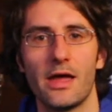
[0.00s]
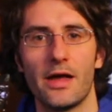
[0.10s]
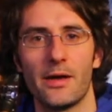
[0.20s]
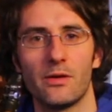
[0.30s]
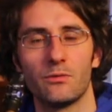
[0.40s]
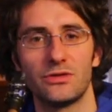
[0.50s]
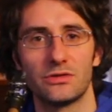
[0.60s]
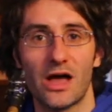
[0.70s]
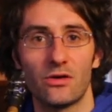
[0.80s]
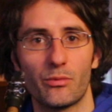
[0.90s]
uh, which
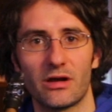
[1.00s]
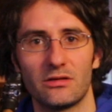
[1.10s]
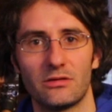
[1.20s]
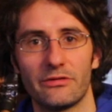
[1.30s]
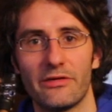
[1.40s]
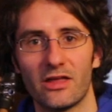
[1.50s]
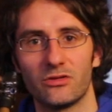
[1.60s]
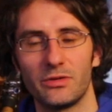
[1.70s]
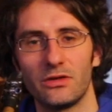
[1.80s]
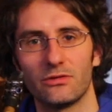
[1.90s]
is how to practice a
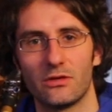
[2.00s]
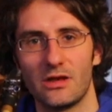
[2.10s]
fast piece.